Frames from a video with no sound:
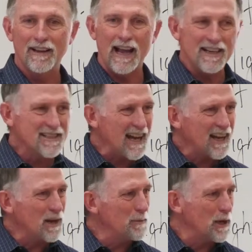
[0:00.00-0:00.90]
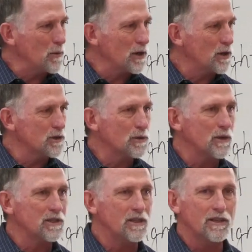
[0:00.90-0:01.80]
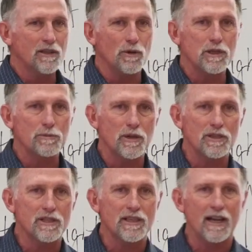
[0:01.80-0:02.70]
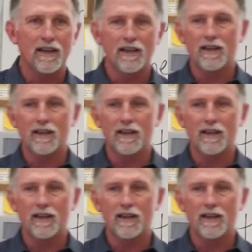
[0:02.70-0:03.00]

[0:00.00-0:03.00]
How does that come anywhere close to what the Holy Spirit just said?